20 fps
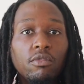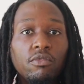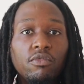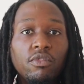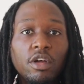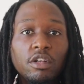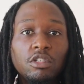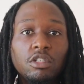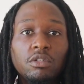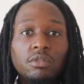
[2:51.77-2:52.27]

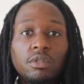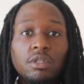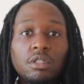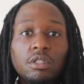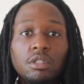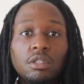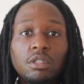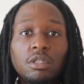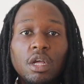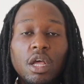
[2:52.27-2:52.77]

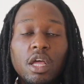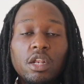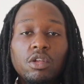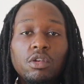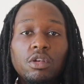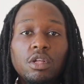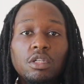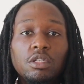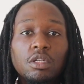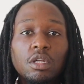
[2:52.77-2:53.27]
adventurous and
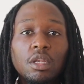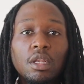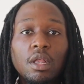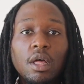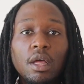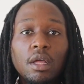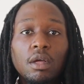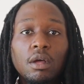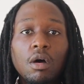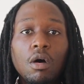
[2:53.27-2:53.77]
you need to
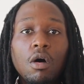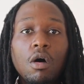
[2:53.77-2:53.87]
like